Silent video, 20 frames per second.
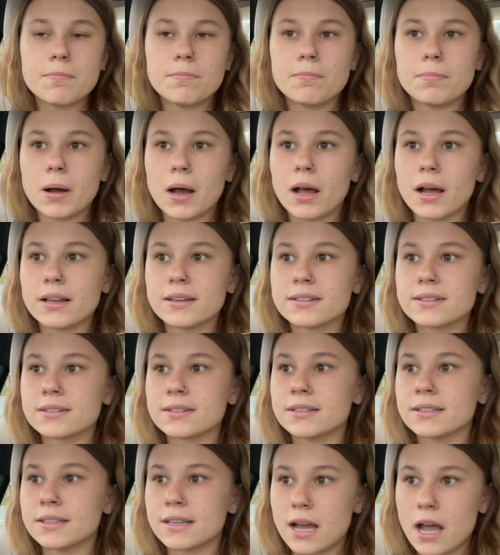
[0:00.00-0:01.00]
But
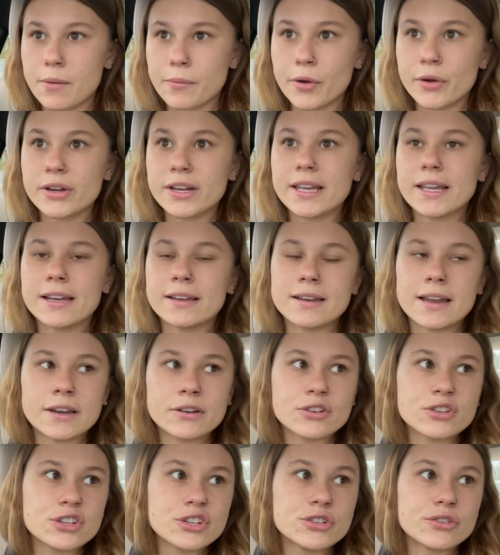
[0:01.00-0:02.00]
yeah, I'm going to get an
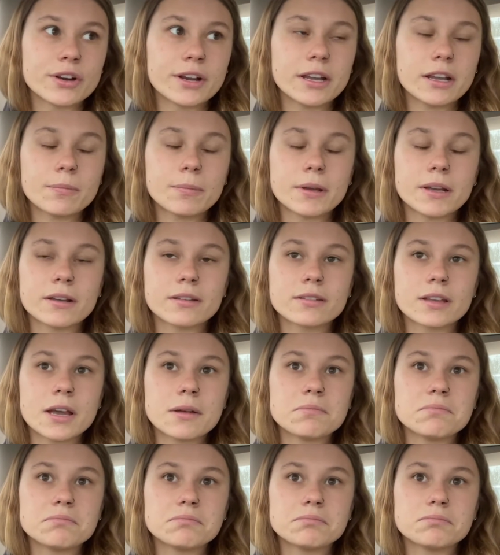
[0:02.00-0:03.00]
energy drink because
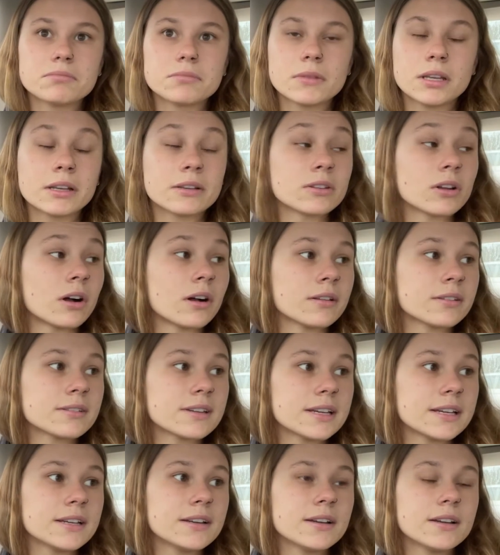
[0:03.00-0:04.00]
I'm
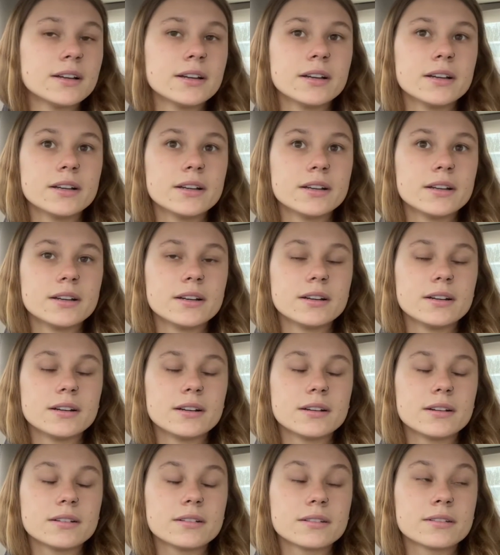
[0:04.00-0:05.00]
exhausted.
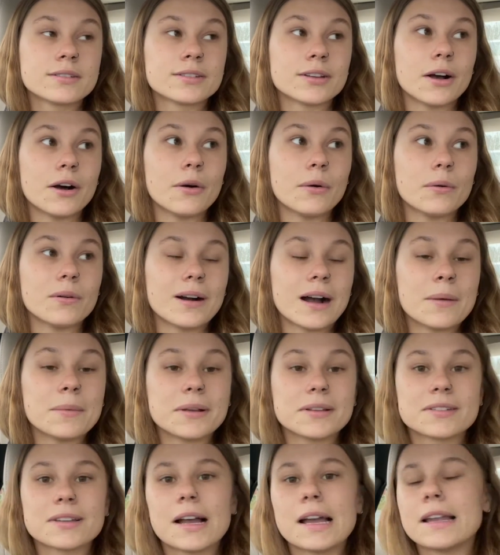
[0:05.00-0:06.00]
So I'm
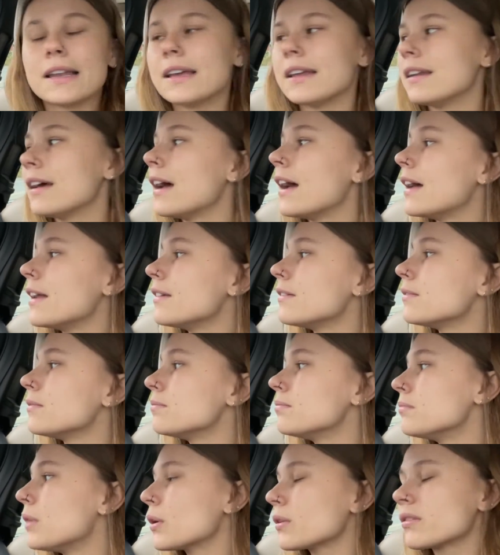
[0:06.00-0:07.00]
excited, and
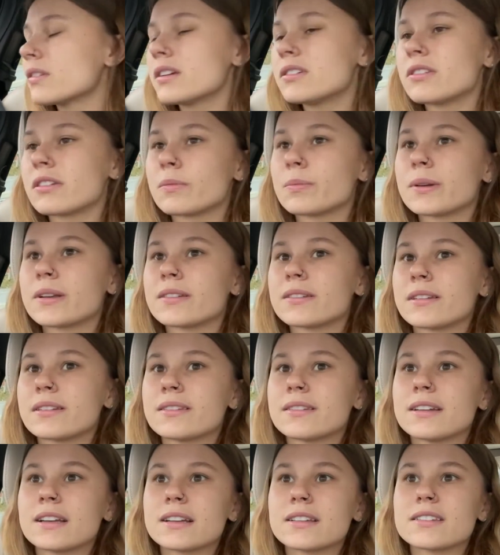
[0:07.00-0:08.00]
mostly just because
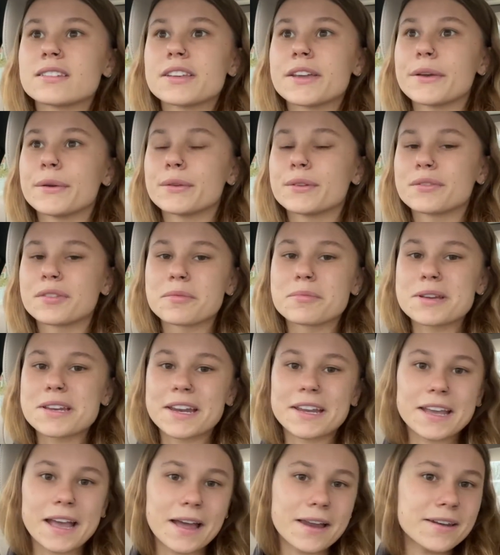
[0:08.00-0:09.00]
it's an excuse for me to
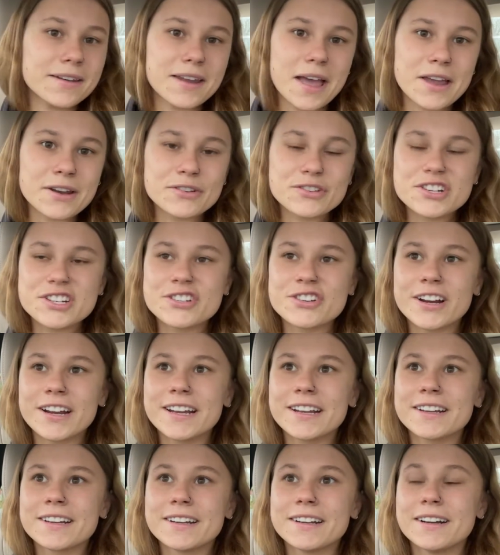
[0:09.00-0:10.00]
get an energy
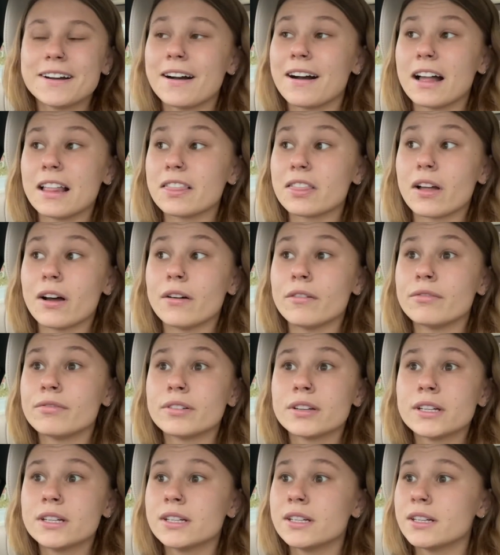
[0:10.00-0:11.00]
drink. I love
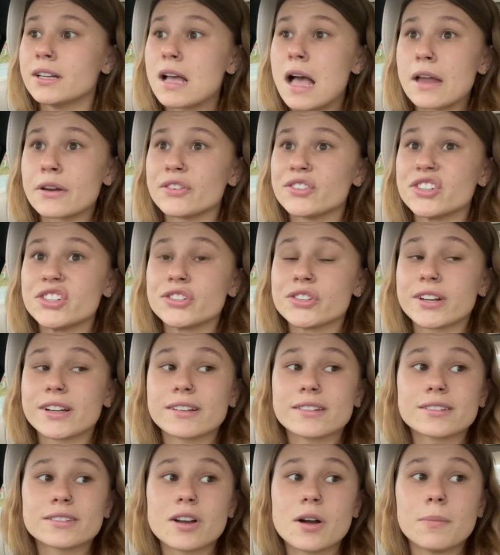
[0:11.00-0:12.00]
energy
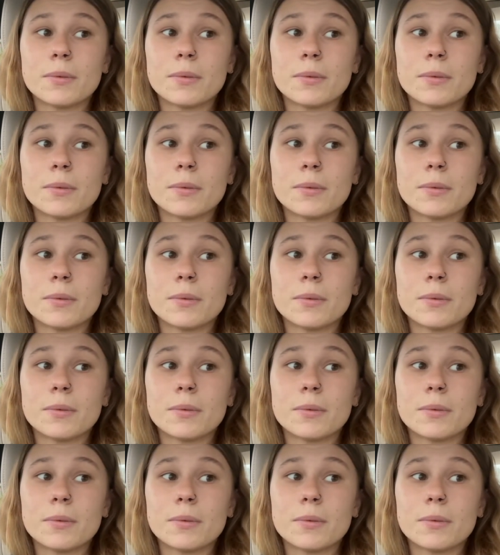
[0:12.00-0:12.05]
drinks so